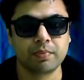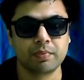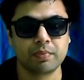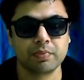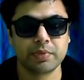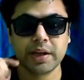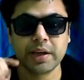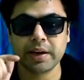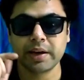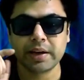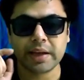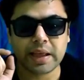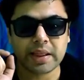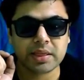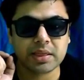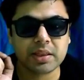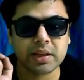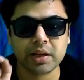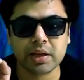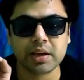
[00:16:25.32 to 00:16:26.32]
then
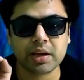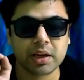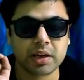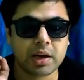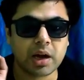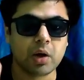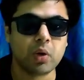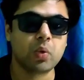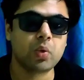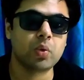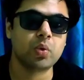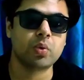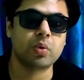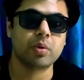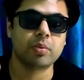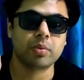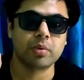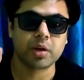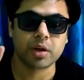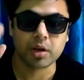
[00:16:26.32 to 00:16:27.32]
and there Rahu
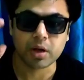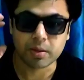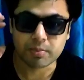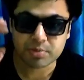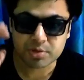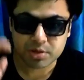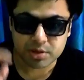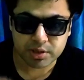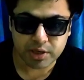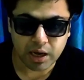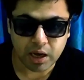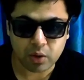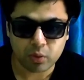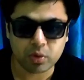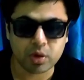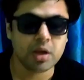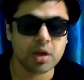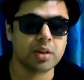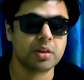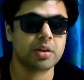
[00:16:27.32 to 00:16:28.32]
comes
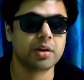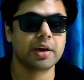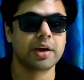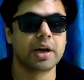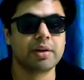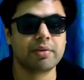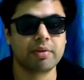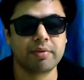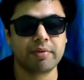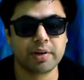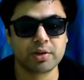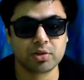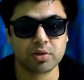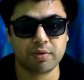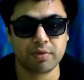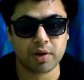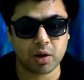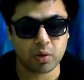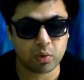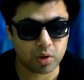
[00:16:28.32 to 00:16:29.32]
down, the negative effects
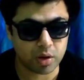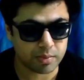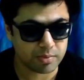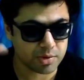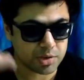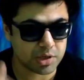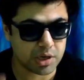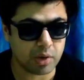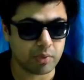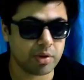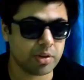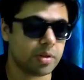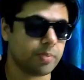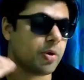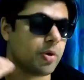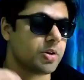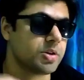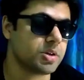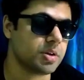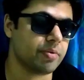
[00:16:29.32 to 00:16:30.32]
of Rahu comes down and the
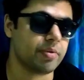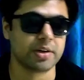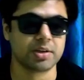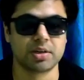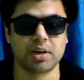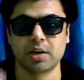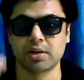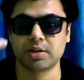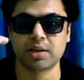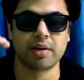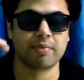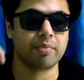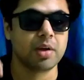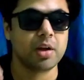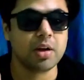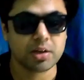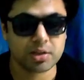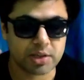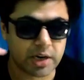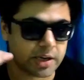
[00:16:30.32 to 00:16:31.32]
positive effects
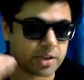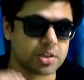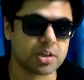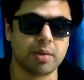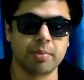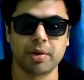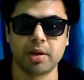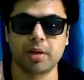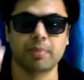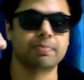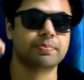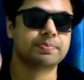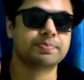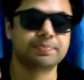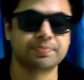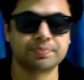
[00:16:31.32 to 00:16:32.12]
starts coming up.